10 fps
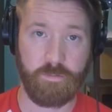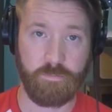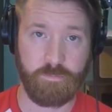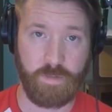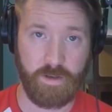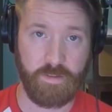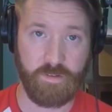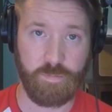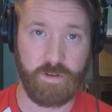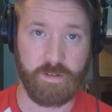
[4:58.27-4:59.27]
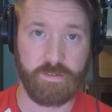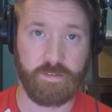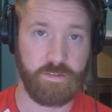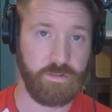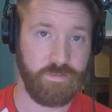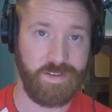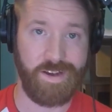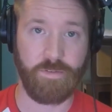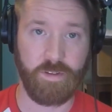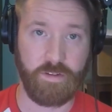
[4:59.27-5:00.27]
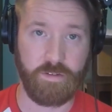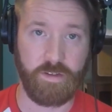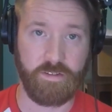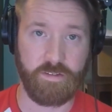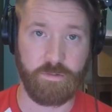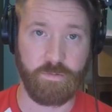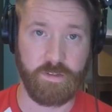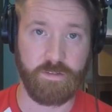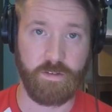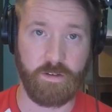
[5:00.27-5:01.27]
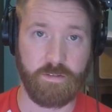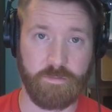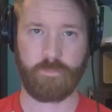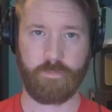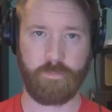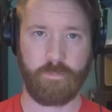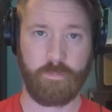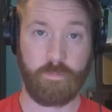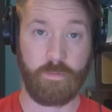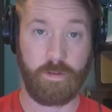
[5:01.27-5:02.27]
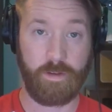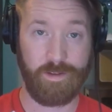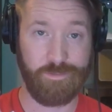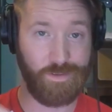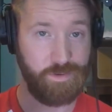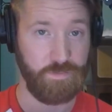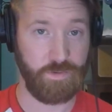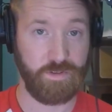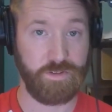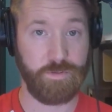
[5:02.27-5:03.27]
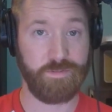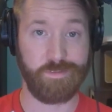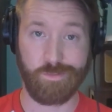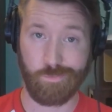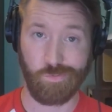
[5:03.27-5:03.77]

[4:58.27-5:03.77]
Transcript: buy this box. You'll have everything you need to get started. If, however, you have a little more